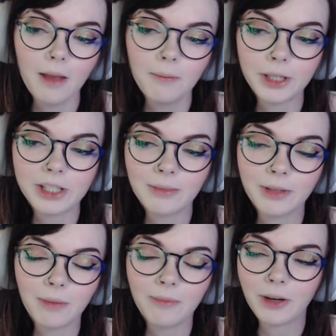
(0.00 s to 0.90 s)
But some of
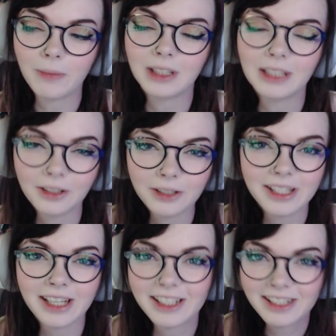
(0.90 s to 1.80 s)
them from the little
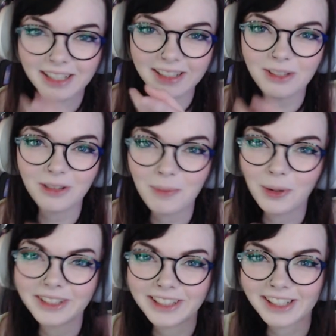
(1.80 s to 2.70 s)
stage did sort of
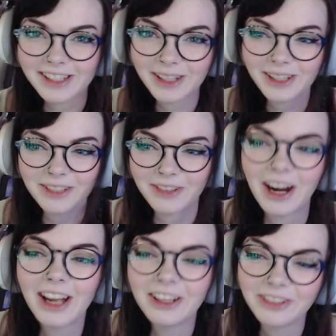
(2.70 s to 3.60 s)
point at us because of our
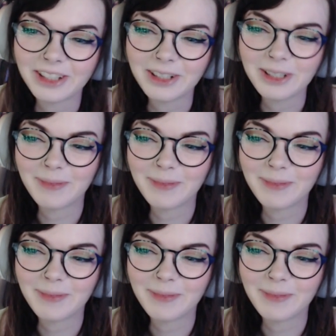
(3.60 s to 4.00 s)
elf ears,